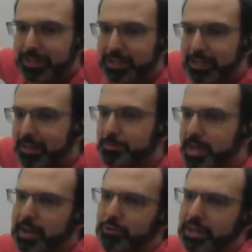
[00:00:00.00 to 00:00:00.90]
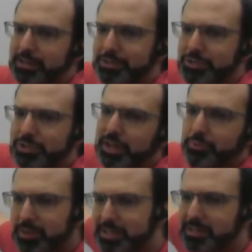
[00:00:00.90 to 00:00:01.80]
it keeps counting. It doesn't just like
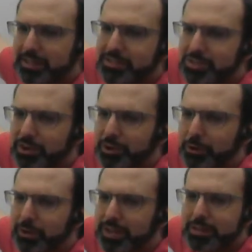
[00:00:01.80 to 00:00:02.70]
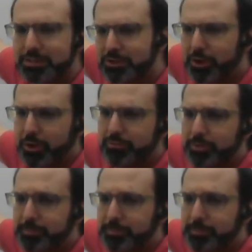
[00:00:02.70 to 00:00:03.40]
reset to 0 and then start over.